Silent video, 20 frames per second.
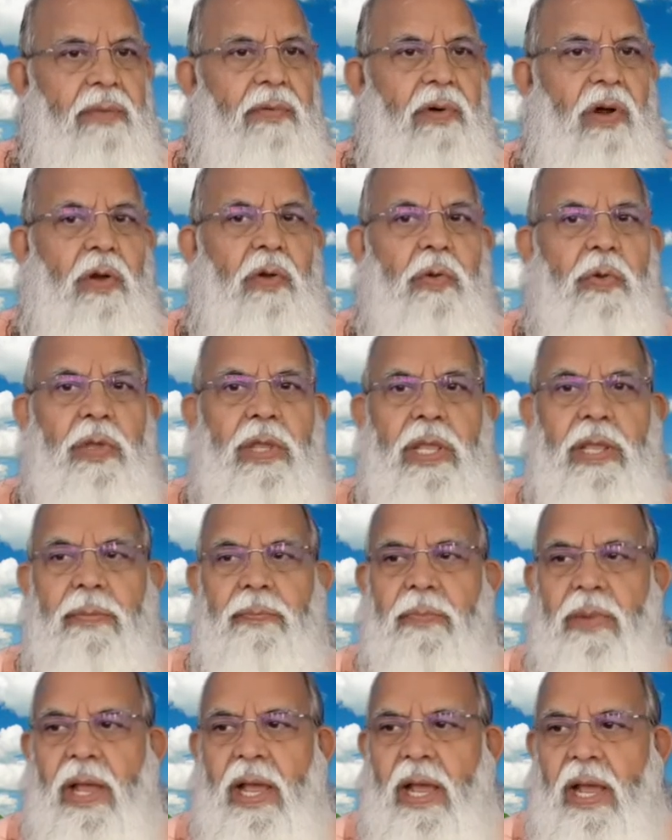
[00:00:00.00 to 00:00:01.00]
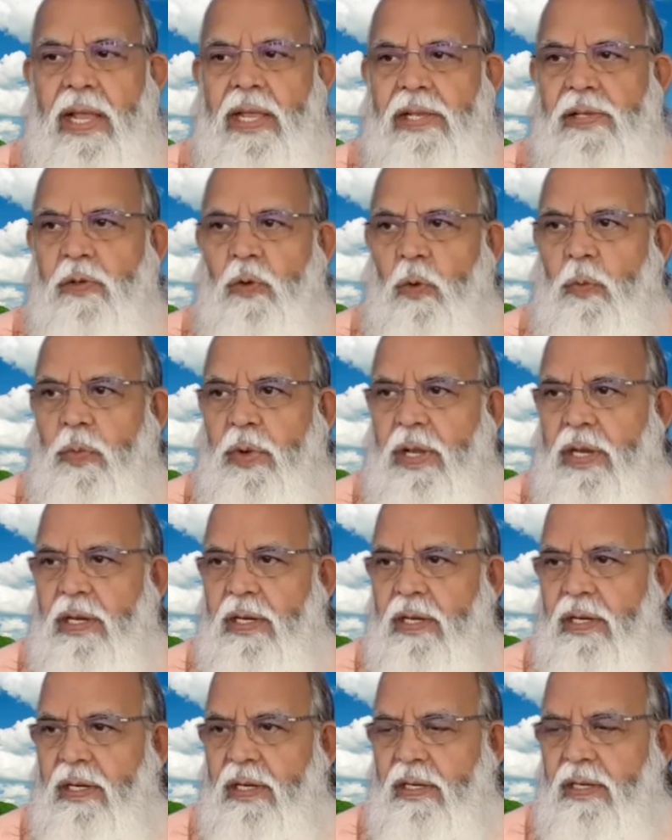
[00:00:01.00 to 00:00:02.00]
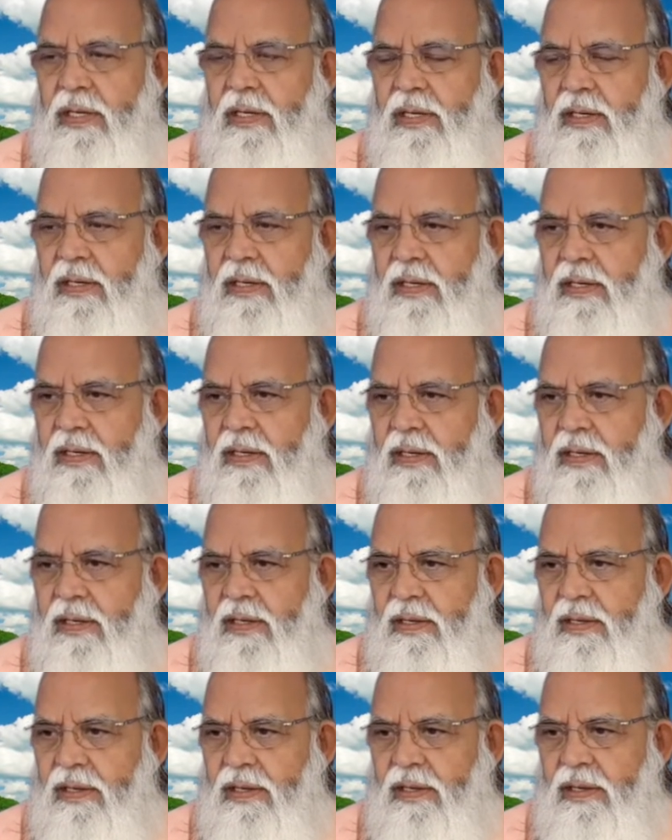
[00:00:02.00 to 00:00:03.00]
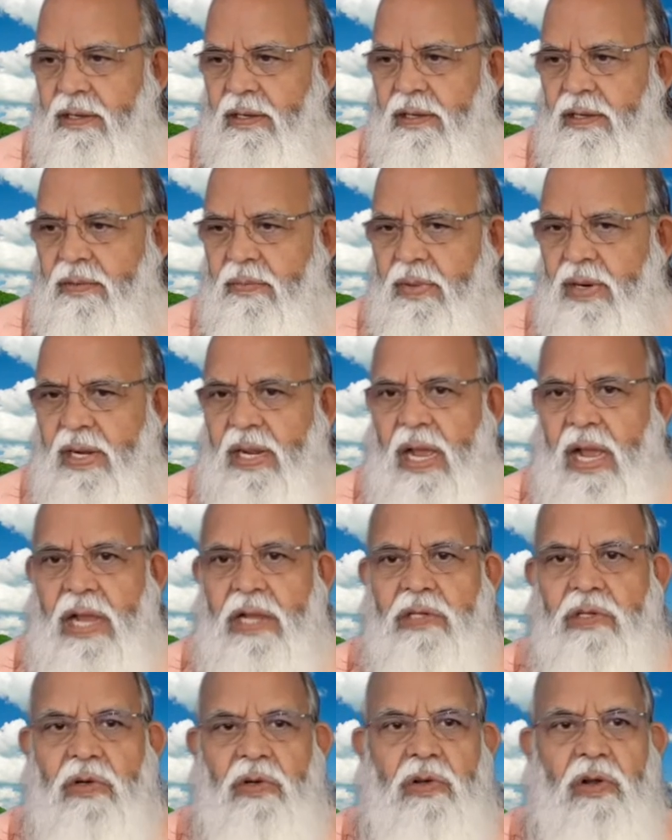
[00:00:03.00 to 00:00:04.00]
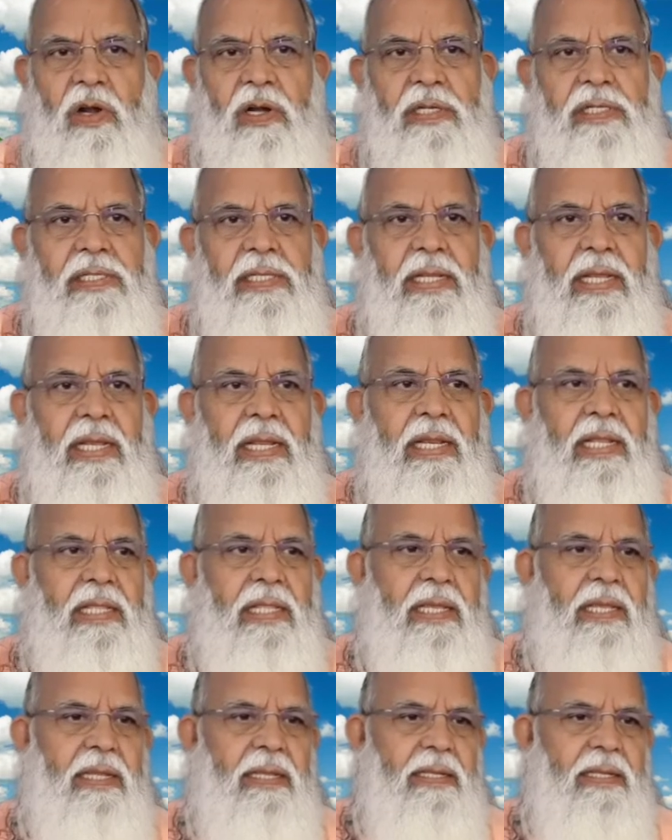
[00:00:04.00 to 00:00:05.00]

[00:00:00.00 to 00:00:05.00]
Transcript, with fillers: want to keep my eyes open, but I should not see anything.